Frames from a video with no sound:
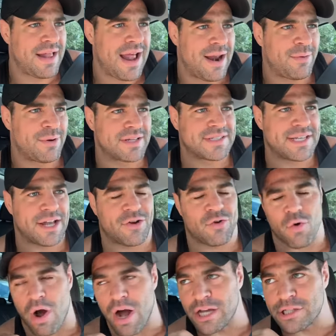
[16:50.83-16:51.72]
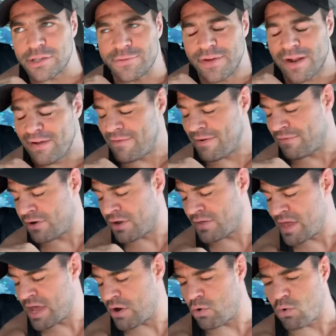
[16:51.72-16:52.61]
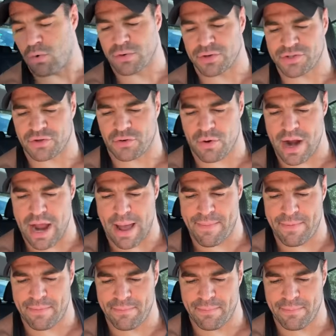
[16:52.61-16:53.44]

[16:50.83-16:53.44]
I don't want to say CrossFit. I've never done that horse crap.